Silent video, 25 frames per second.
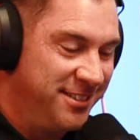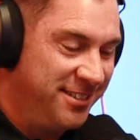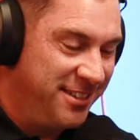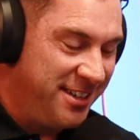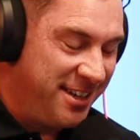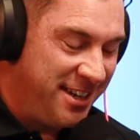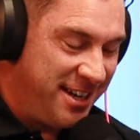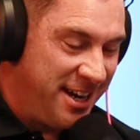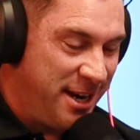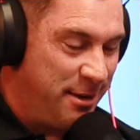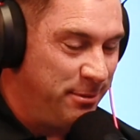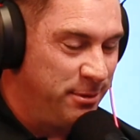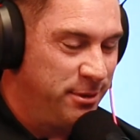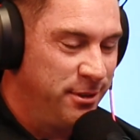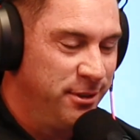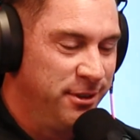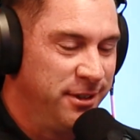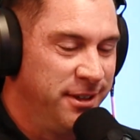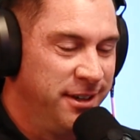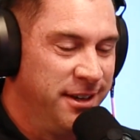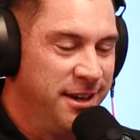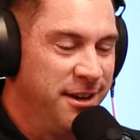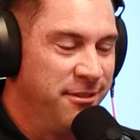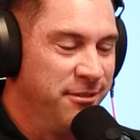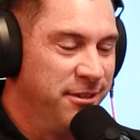I
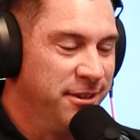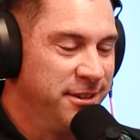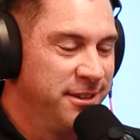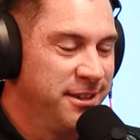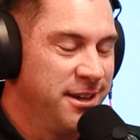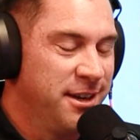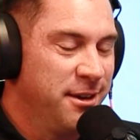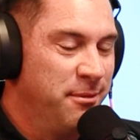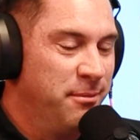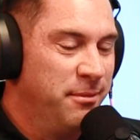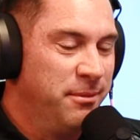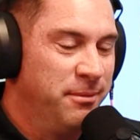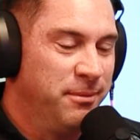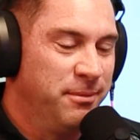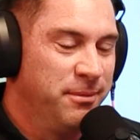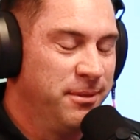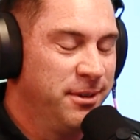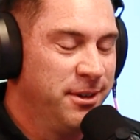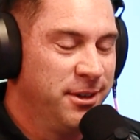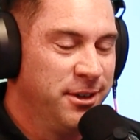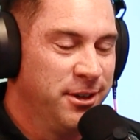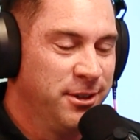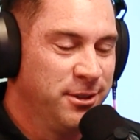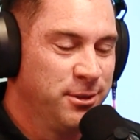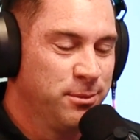absolutely love it.
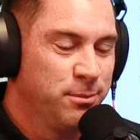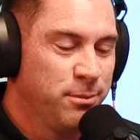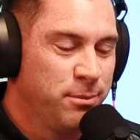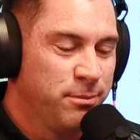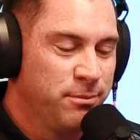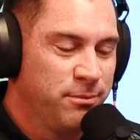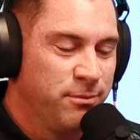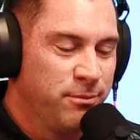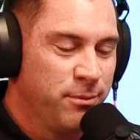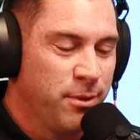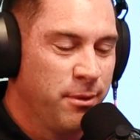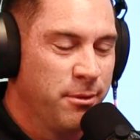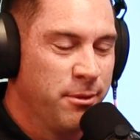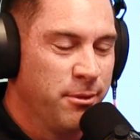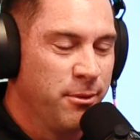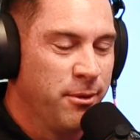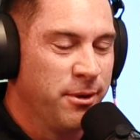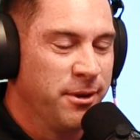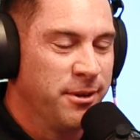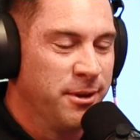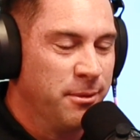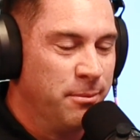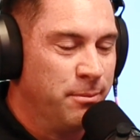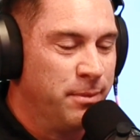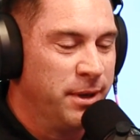It's probably one
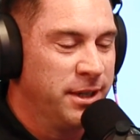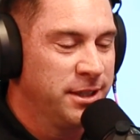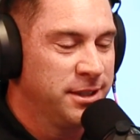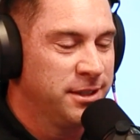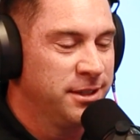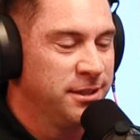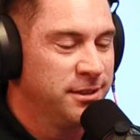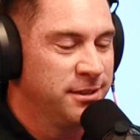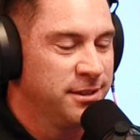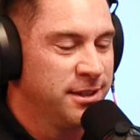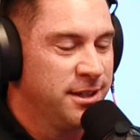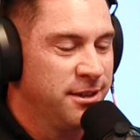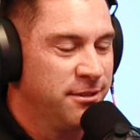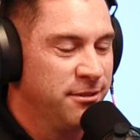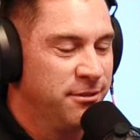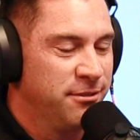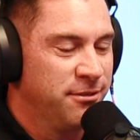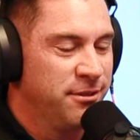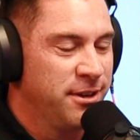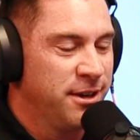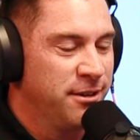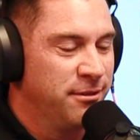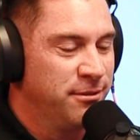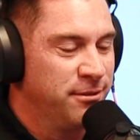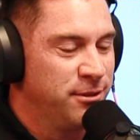of the best things
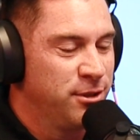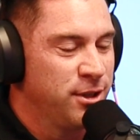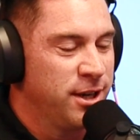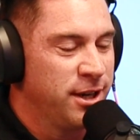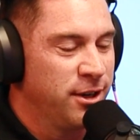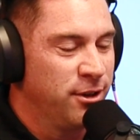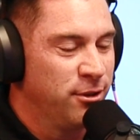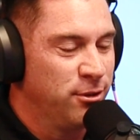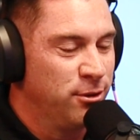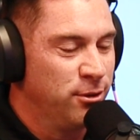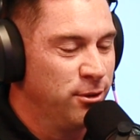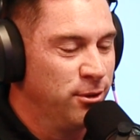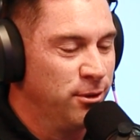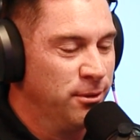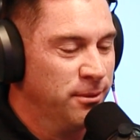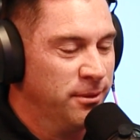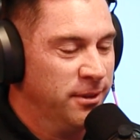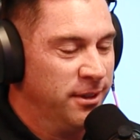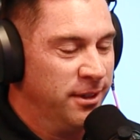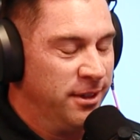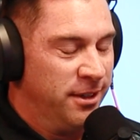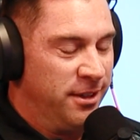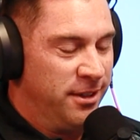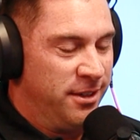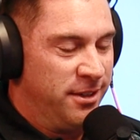I've tried to do
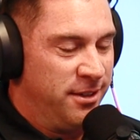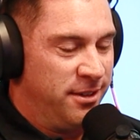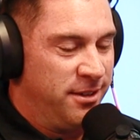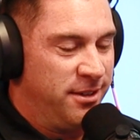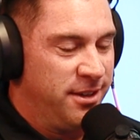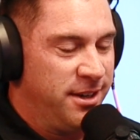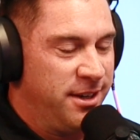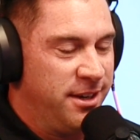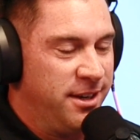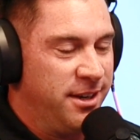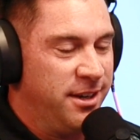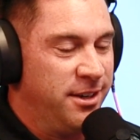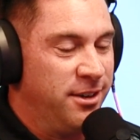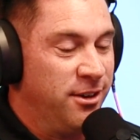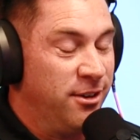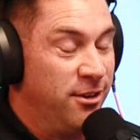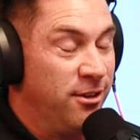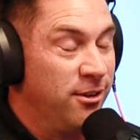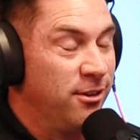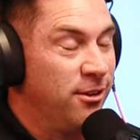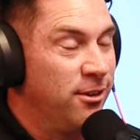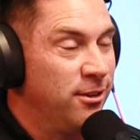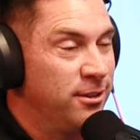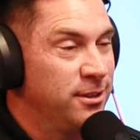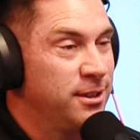in a
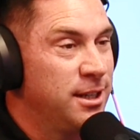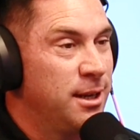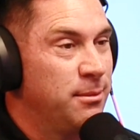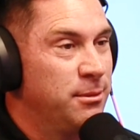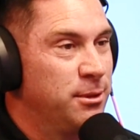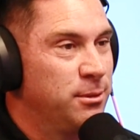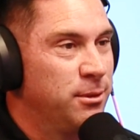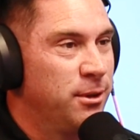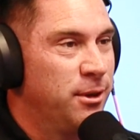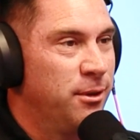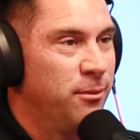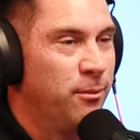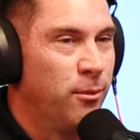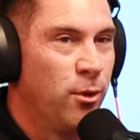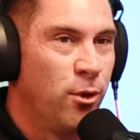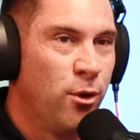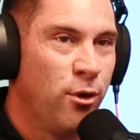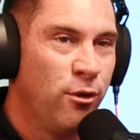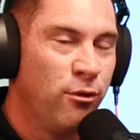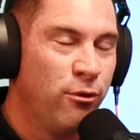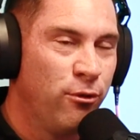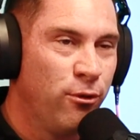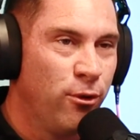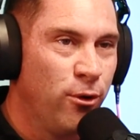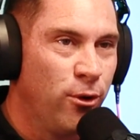long, long time as well. More
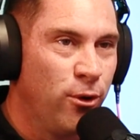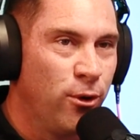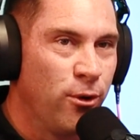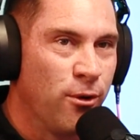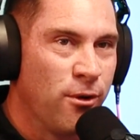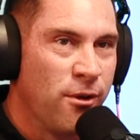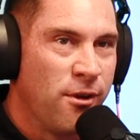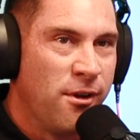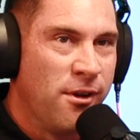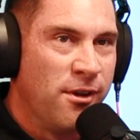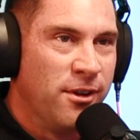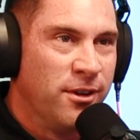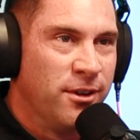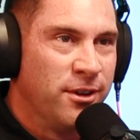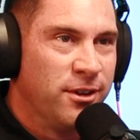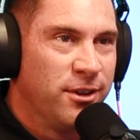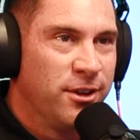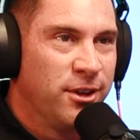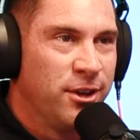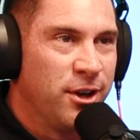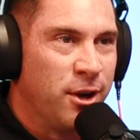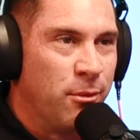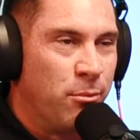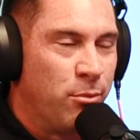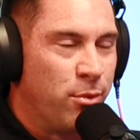for
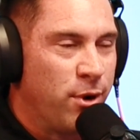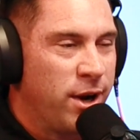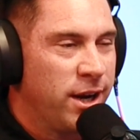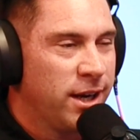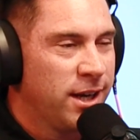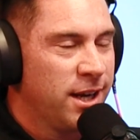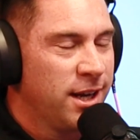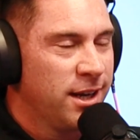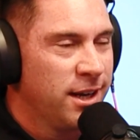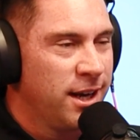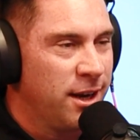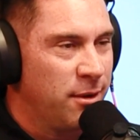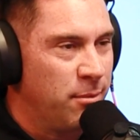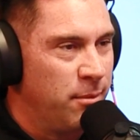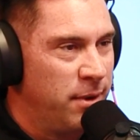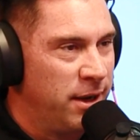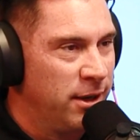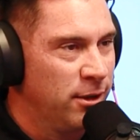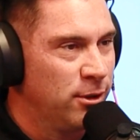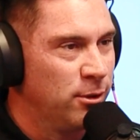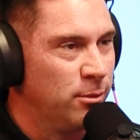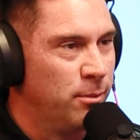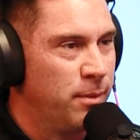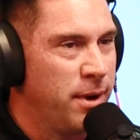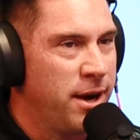breaking that
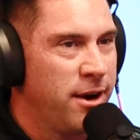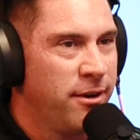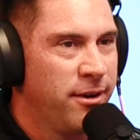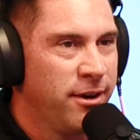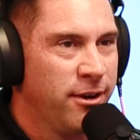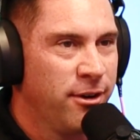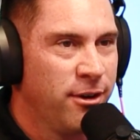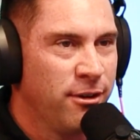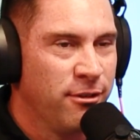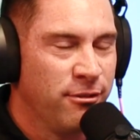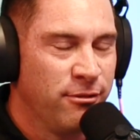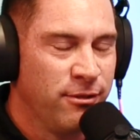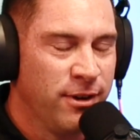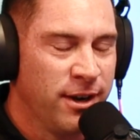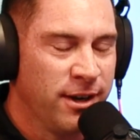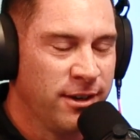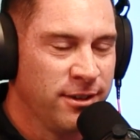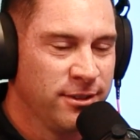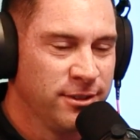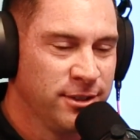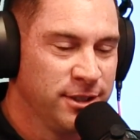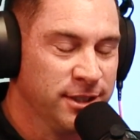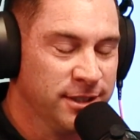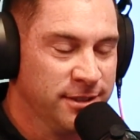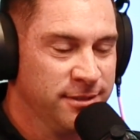mental barrier of
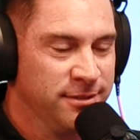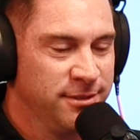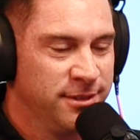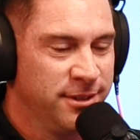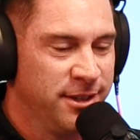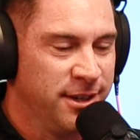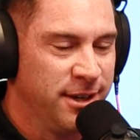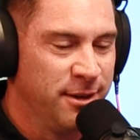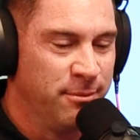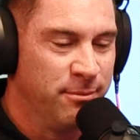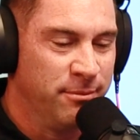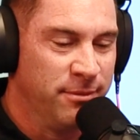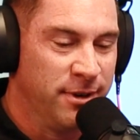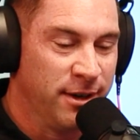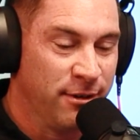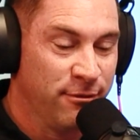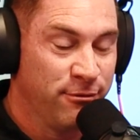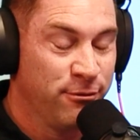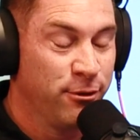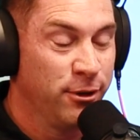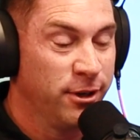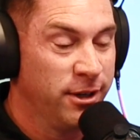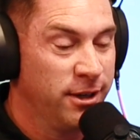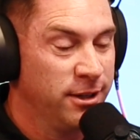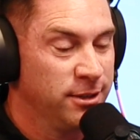I'm
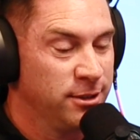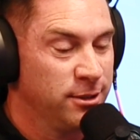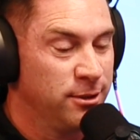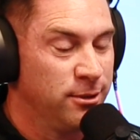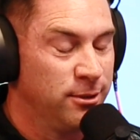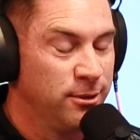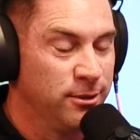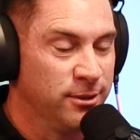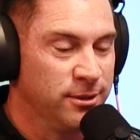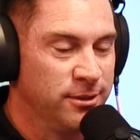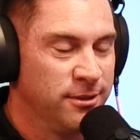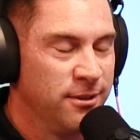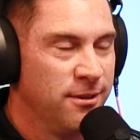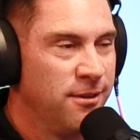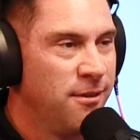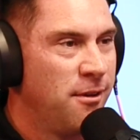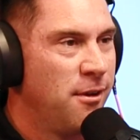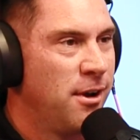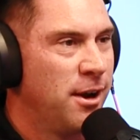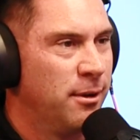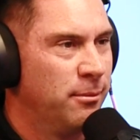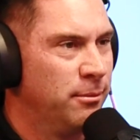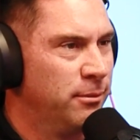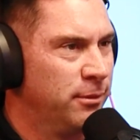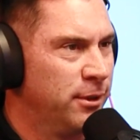40 years old.
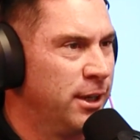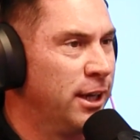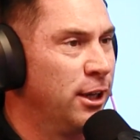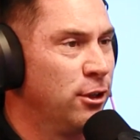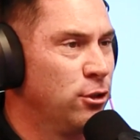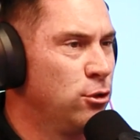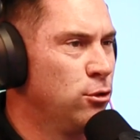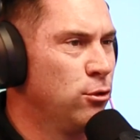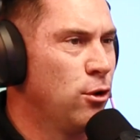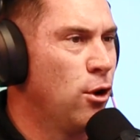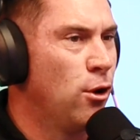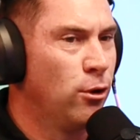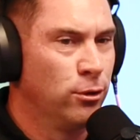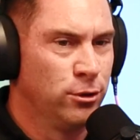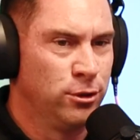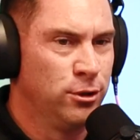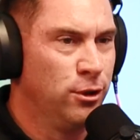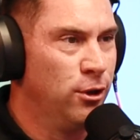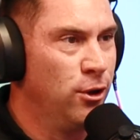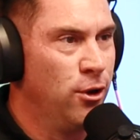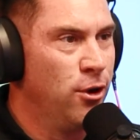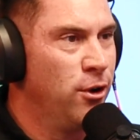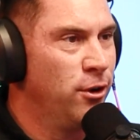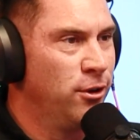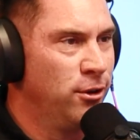I'm getting too old to
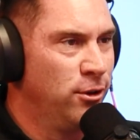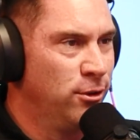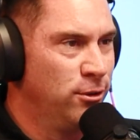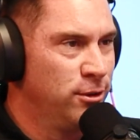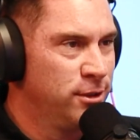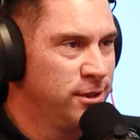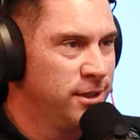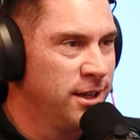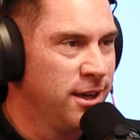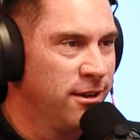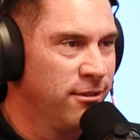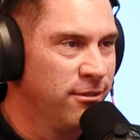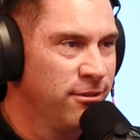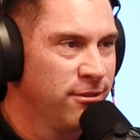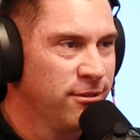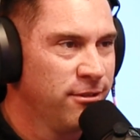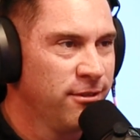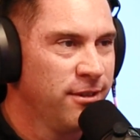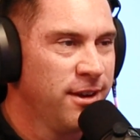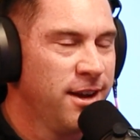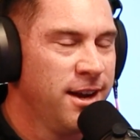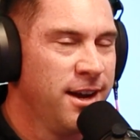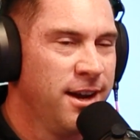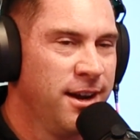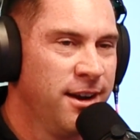learn new stuff,
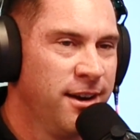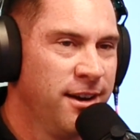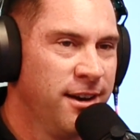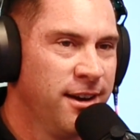and